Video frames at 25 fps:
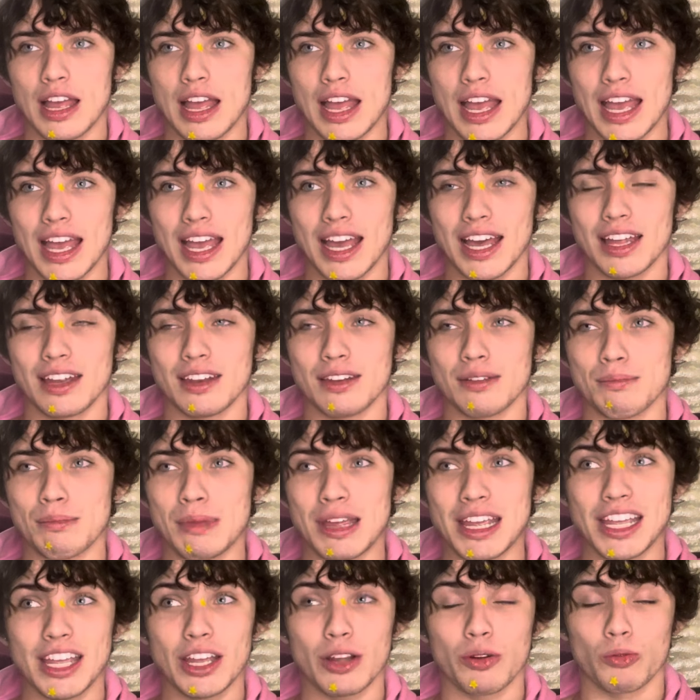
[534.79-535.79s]
and
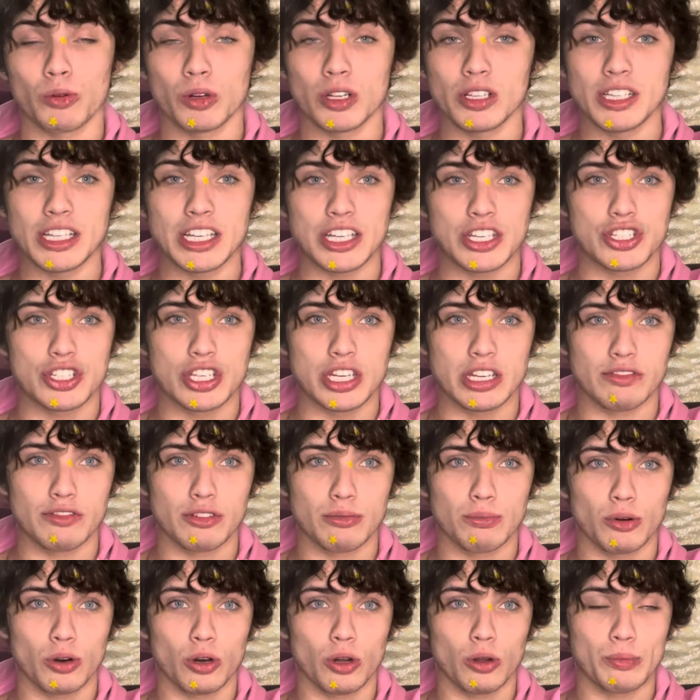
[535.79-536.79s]
make it really
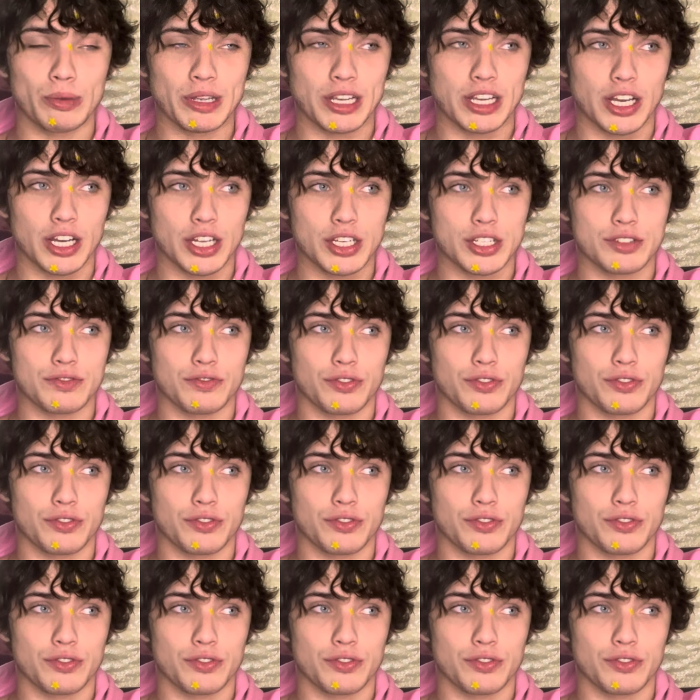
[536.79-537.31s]
achievable because